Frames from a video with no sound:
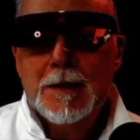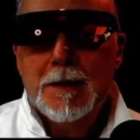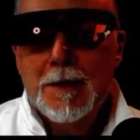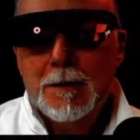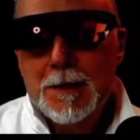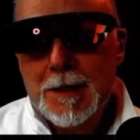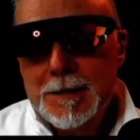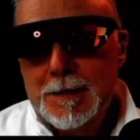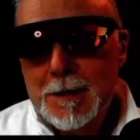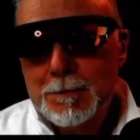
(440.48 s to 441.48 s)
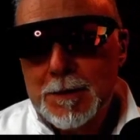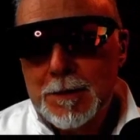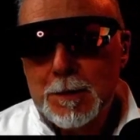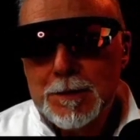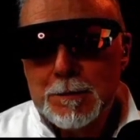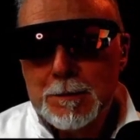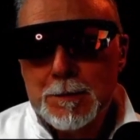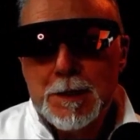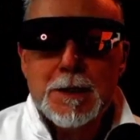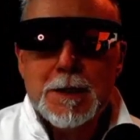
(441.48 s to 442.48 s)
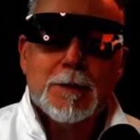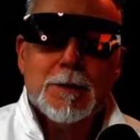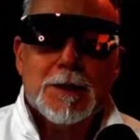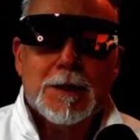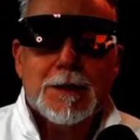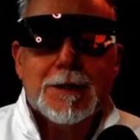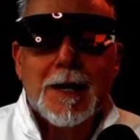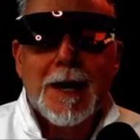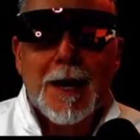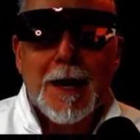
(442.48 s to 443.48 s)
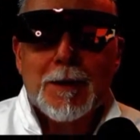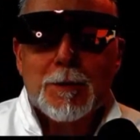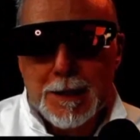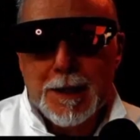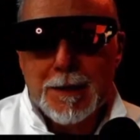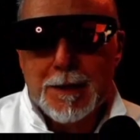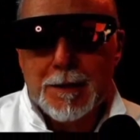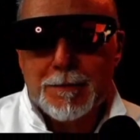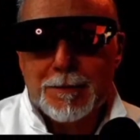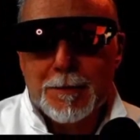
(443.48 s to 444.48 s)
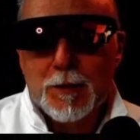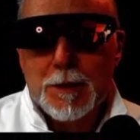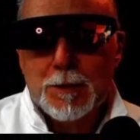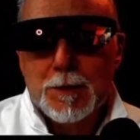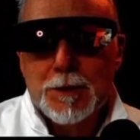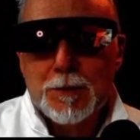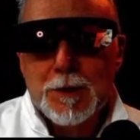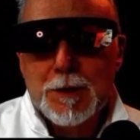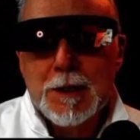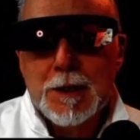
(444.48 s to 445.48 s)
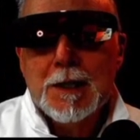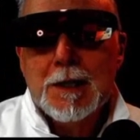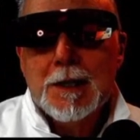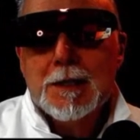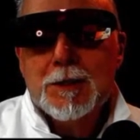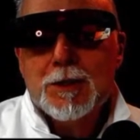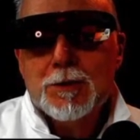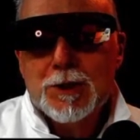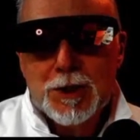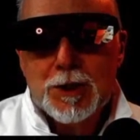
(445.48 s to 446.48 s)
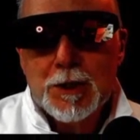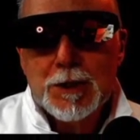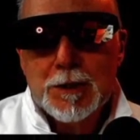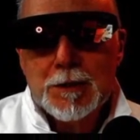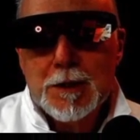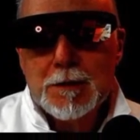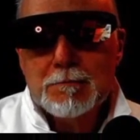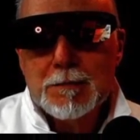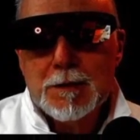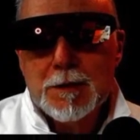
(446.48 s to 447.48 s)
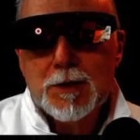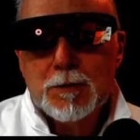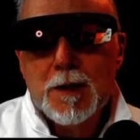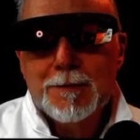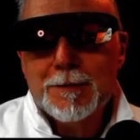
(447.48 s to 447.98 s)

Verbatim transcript: All right, well, that's a bit troublesome to me. And the question is how do we get here from 2023 to a situation that, that looks so awful?